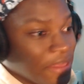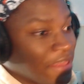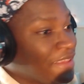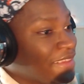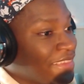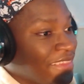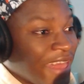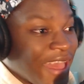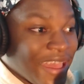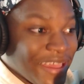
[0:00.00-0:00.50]

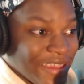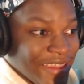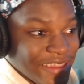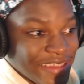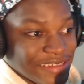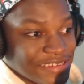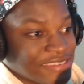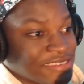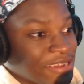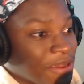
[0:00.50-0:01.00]
That
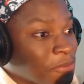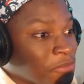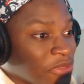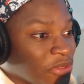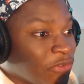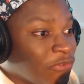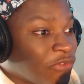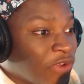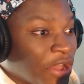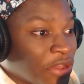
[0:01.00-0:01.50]
hit
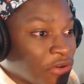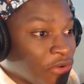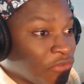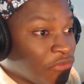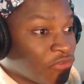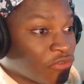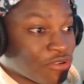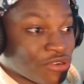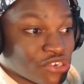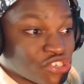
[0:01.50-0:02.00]
something vital
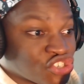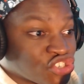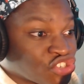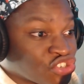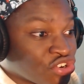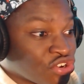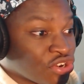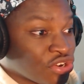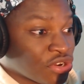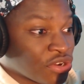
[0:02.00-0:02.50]
for
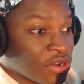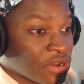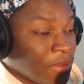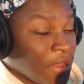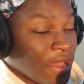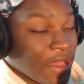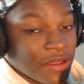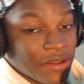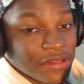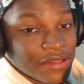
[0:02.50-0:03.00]
sure.
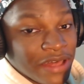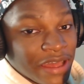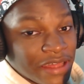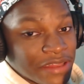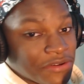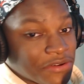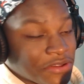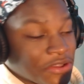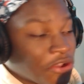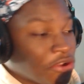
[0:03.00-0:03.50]
I ain't gonna lie
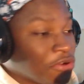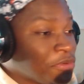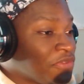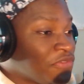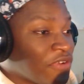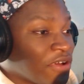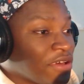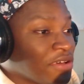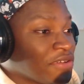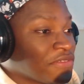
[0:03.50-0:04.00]
though, Kobe
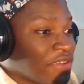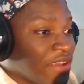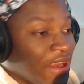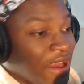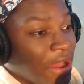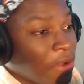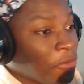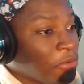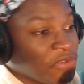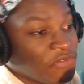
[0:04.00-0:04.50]
falling for
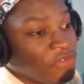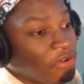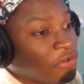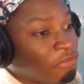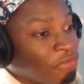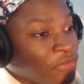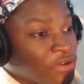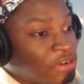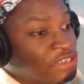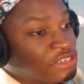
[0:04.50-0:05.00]
that, I would have fell
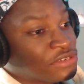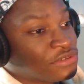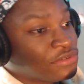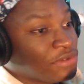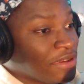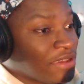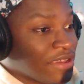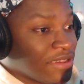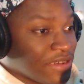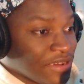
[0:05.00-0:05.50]
for it
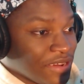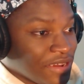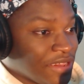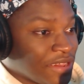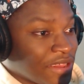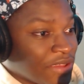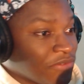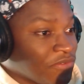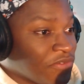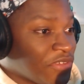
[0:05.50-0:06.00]
too.
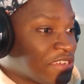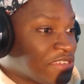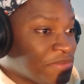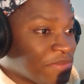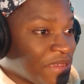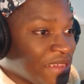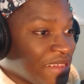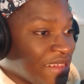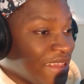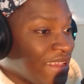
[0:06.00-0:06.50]
It convinced
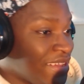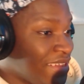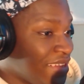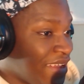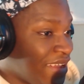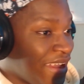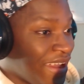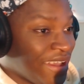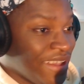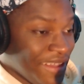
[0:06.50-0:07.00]
me.
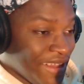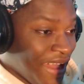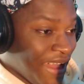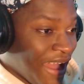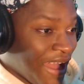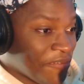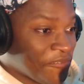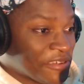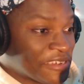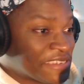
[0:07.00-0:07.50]

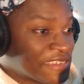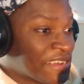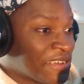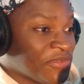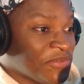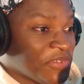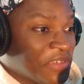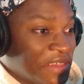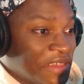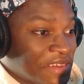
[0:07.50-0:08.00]
I was
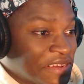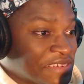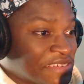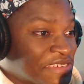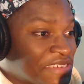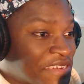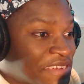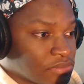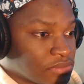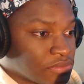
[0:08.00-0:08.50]

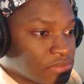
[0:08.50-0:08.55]
convinced.